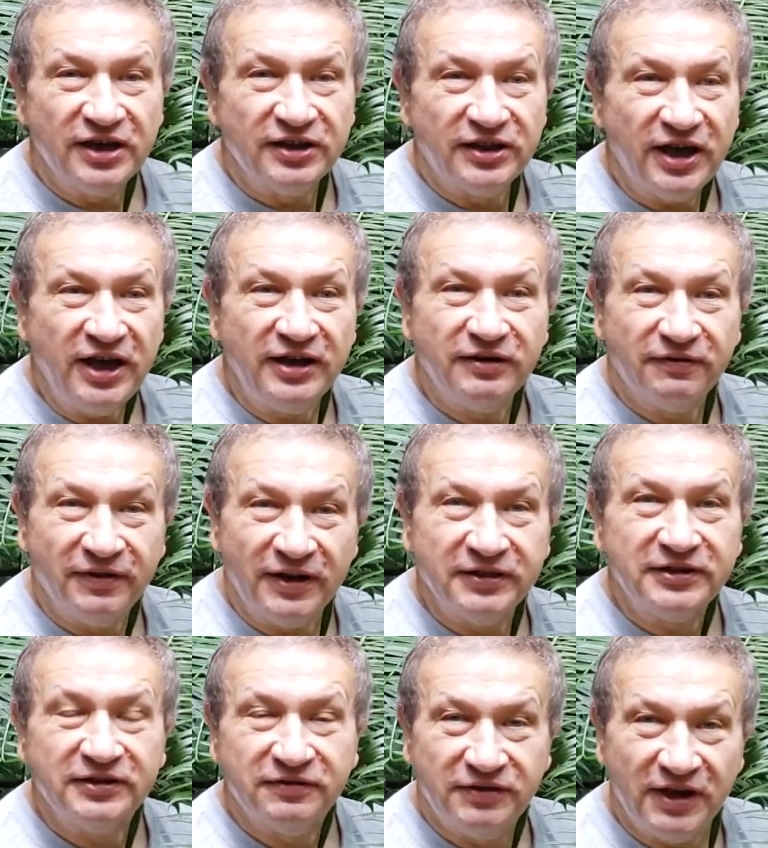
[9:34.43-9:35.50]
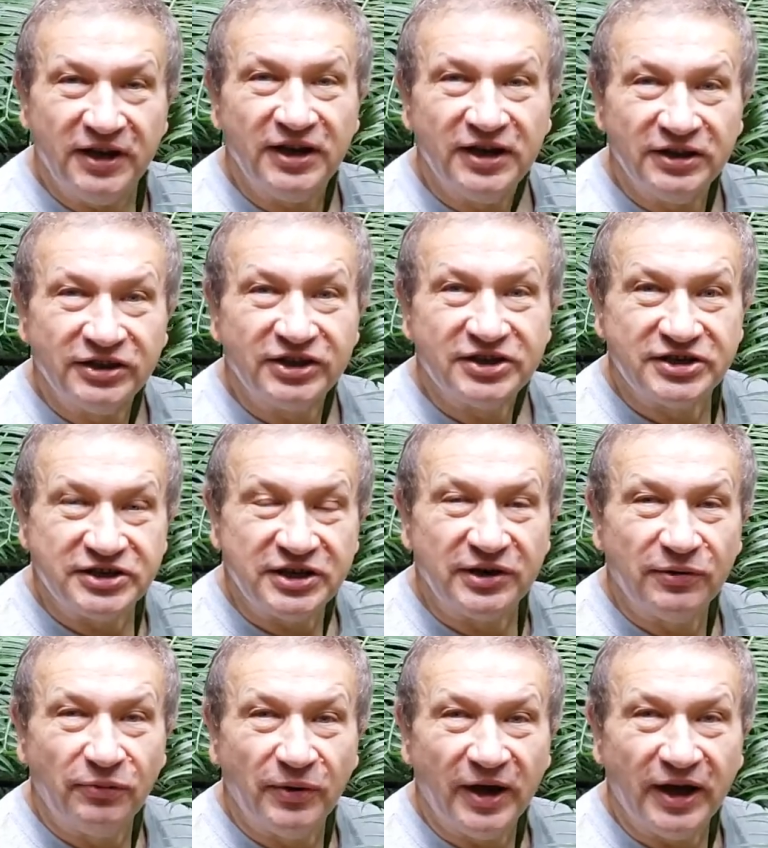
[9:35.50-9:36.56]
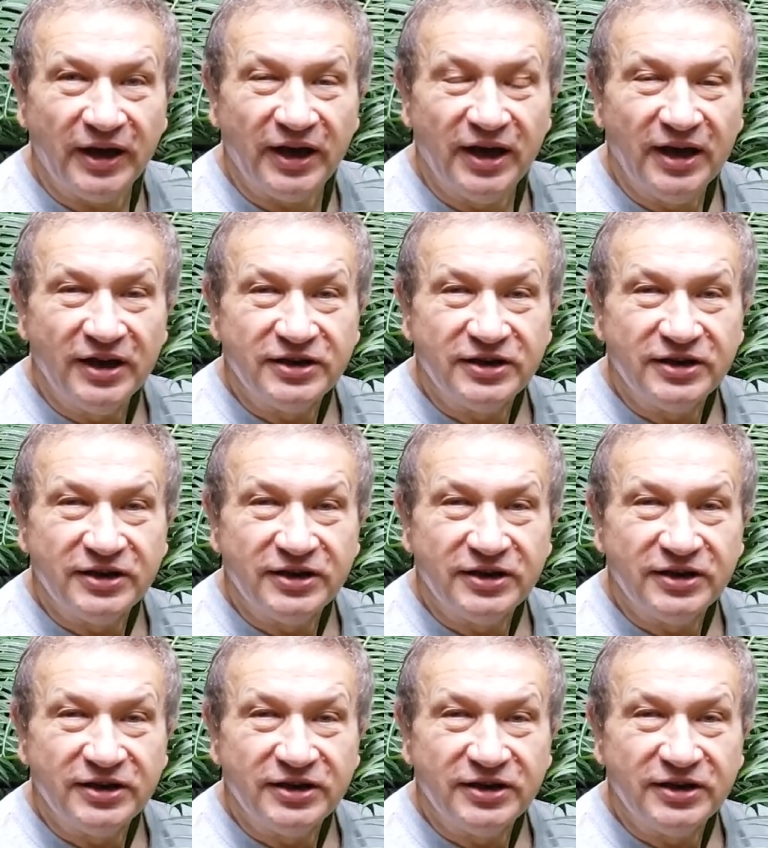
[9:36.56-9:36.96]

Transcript: they invented very interesting way.